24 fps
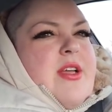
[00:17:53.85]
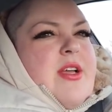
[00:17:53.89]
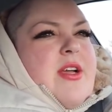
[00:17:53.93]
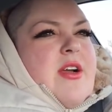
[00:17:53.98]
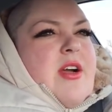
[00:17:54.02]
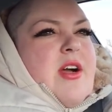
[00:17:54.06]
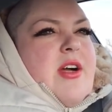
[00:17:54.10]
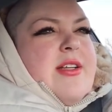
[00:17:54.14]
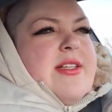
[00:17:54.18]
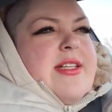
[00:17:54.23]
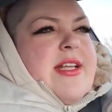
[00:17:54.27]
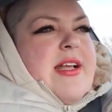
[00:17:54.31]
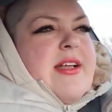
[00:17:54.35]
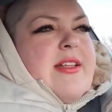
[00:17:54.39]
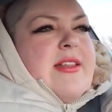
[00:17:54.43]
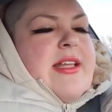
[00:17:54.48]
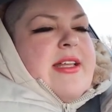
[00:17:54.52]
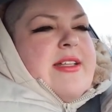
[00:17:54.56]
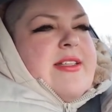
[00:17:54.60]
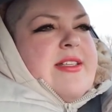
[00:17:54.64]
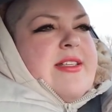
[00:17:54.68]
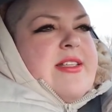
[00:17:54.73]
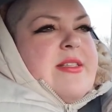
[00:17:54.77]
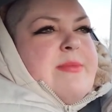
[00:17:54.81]
contact
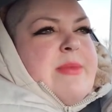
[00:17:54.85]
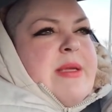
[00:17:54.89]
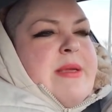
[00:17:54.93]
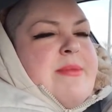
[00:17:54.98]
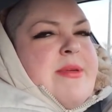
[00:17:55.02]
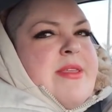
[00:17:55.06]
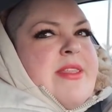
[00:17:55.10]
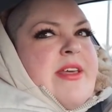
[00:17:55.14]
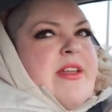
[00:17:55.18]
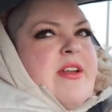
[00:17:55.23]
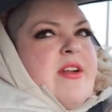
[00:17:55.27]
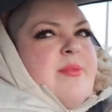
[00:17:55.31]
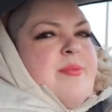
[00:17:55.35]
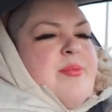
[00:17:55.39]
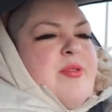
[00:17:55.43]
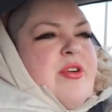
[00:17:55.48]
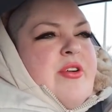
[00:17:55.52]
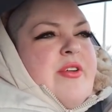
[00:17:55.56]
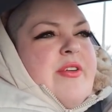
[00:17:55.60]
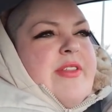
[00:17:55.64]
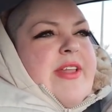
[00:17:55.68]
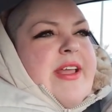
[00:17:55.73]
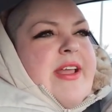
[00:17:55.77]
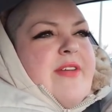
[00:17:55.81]
lenses maybe that are
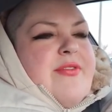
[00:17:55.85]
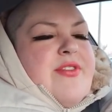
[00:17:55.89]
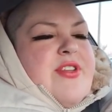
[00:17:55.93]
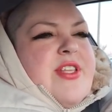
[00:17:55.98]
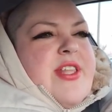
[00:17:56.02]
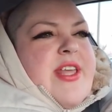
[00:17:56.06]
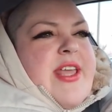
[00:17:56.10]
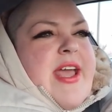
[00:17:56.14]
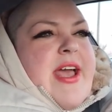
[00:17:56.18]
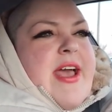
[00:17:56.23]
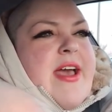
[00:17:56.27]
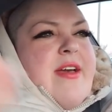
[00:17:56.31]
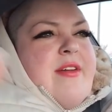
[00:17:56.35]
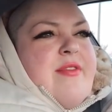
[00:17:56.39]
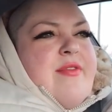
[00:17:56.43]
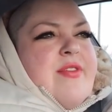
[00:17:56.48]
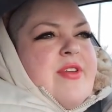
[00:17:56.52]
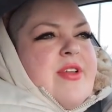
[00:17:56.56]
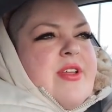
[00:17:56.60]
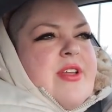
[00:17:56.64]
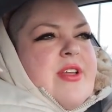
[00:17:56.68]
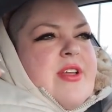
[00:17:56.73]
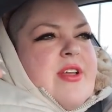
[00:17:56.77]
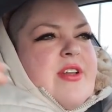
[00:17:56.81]
pro- like do they have
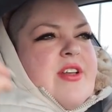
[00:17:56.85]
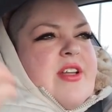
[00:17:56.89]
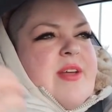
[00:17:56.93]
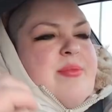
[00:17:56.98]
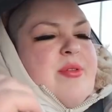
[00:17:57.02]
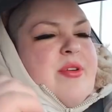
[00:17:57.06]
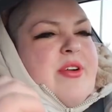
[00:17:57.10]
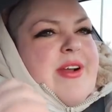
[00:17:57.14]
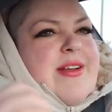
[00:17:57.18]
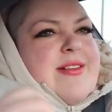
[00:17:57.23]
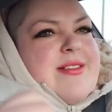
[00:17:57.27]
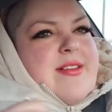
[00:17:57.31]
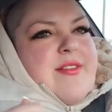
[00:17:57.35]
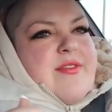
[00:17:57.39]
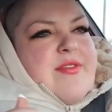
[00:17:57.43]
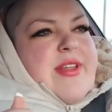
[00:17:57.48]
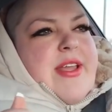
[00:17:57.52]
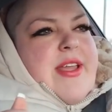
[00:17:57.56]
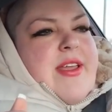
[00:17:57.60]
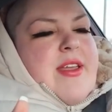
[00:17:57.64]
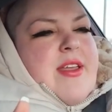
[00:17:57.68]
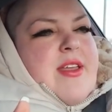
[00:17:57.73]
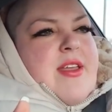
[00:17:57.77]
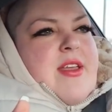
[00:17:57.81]
not progressive
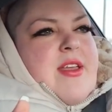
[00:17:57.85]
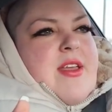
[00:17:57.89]
like